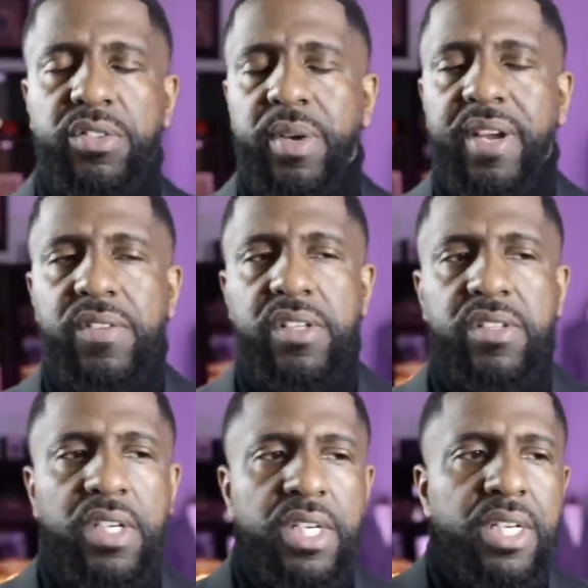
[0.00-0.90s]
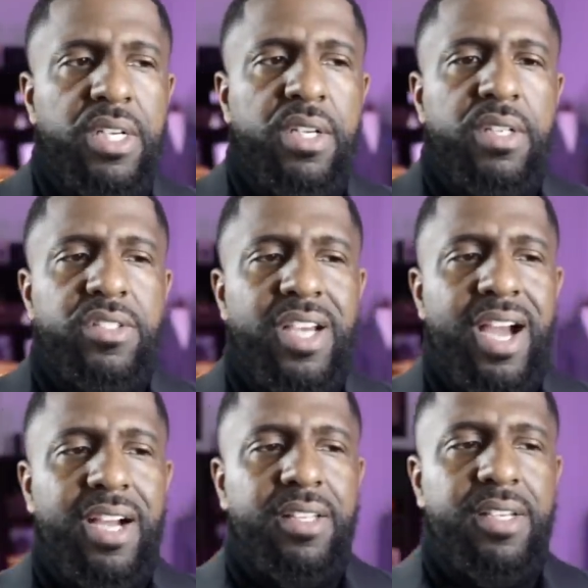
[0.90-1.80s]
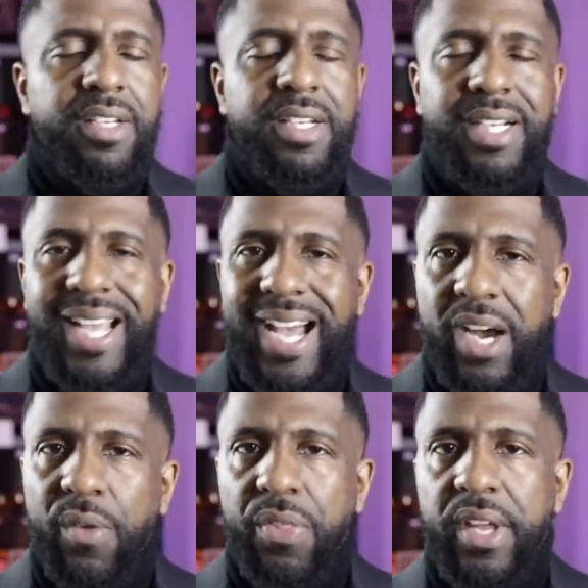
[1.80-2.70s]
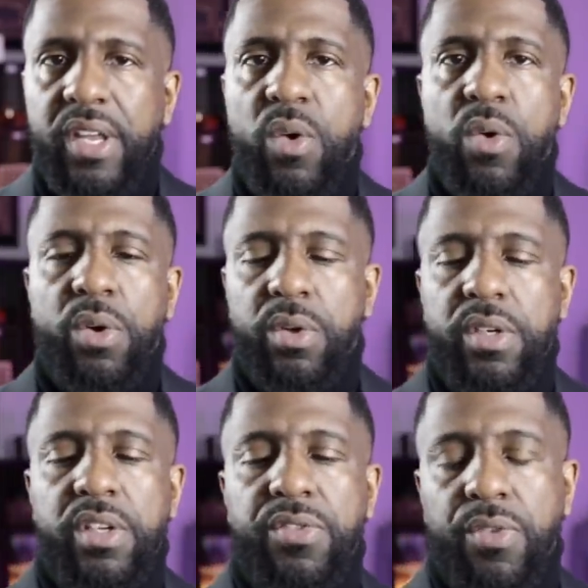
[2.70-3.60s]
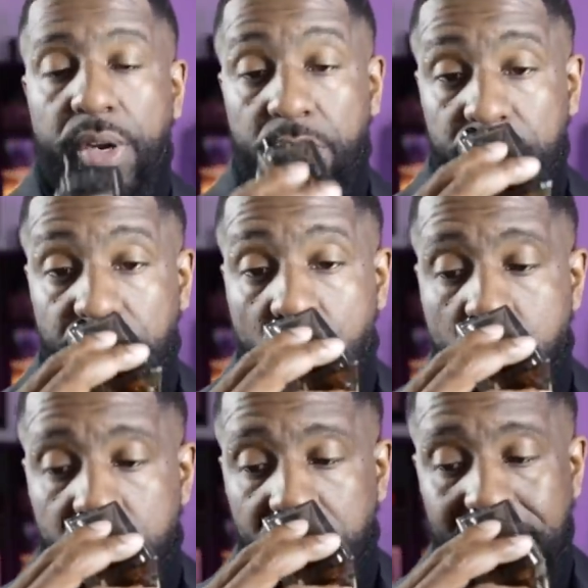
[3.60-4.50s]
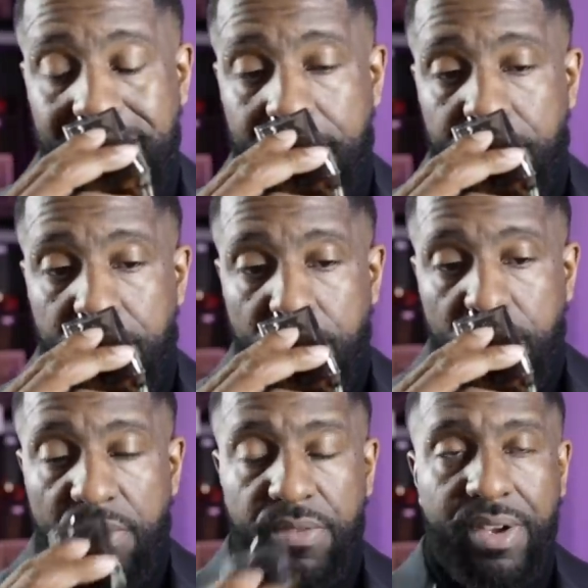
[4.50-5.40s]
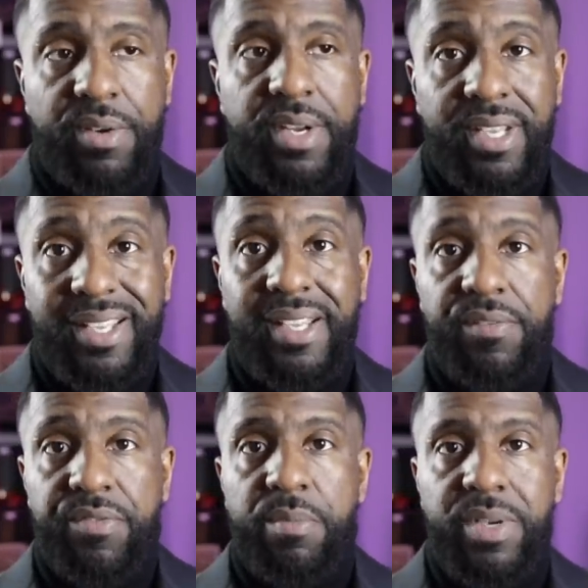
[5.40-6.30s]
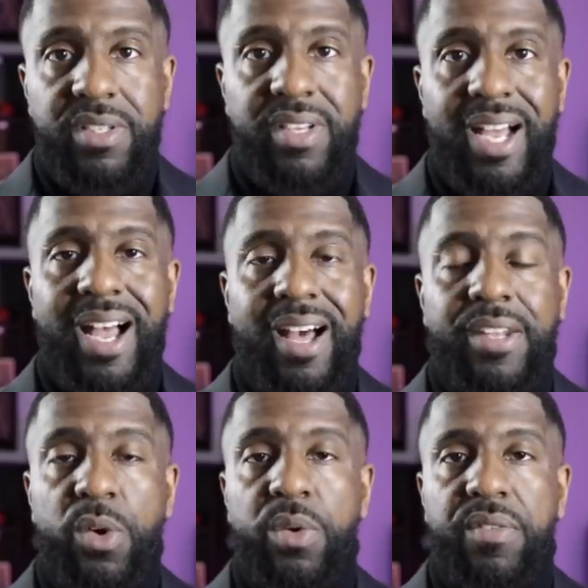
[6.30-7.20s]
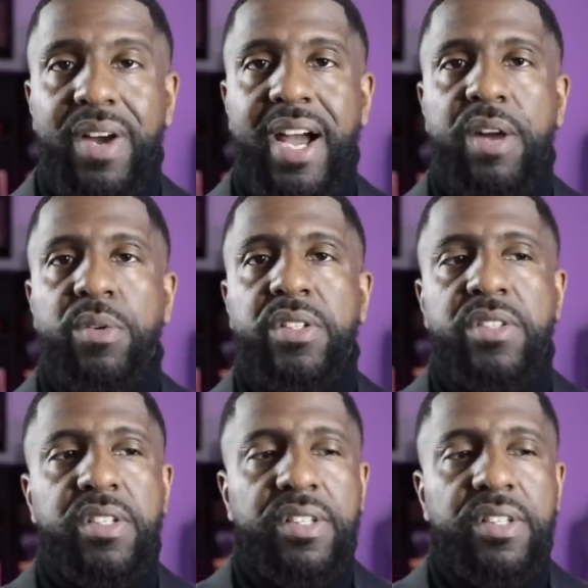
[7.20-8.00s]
You have this chocolatey cacao thing going on in this fragrance, of course, in that very infamous uh, note of iris.